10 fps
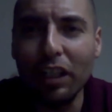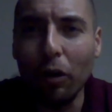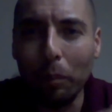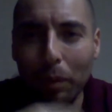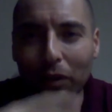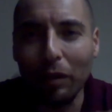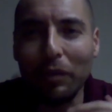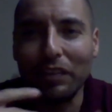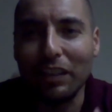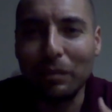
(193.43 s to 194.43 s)
He'll build up
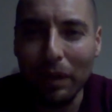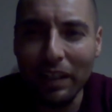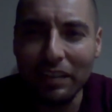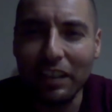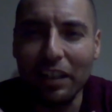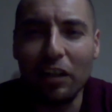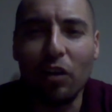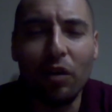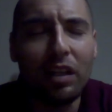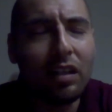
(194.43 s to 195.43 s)
the suspense, get it
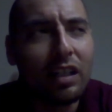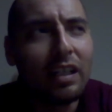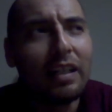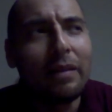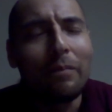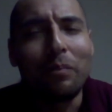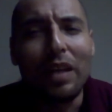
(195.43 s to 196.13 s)
going,